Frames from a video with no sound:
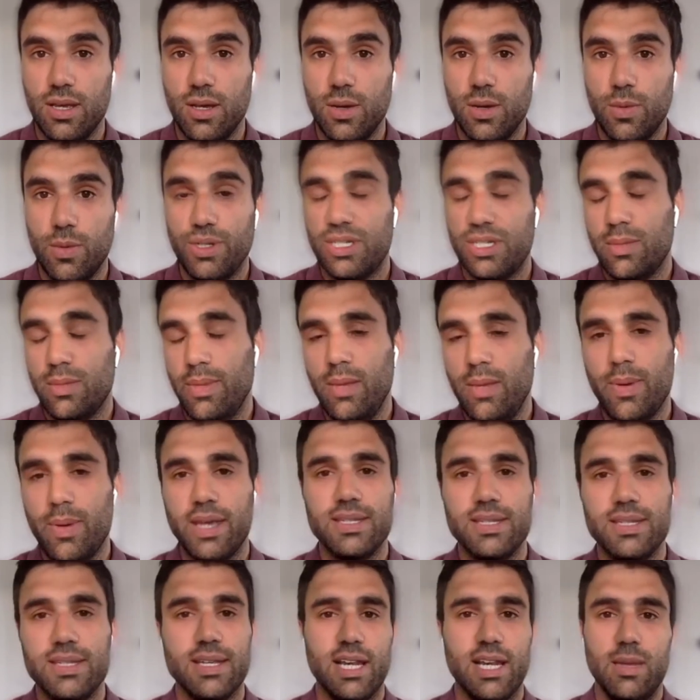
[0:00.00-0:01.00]
which to me
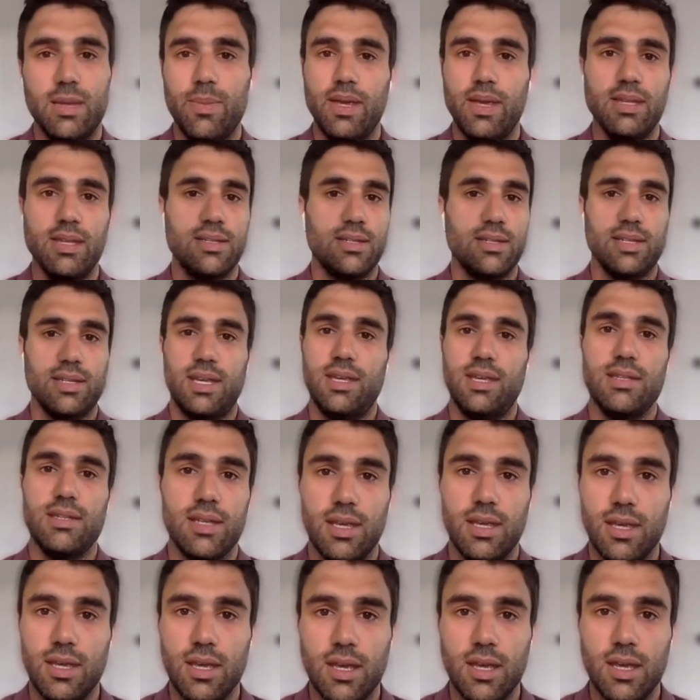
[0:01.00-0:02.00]
basically means it's
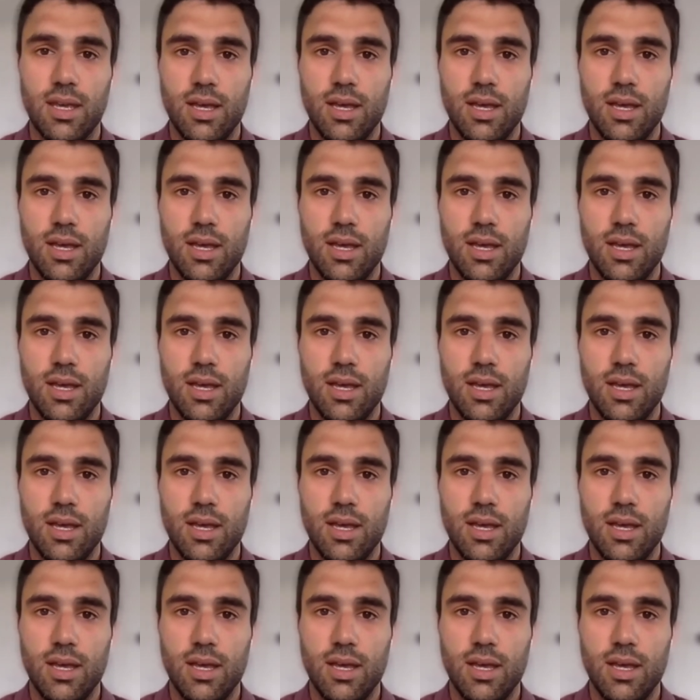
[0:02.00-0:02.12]
easy.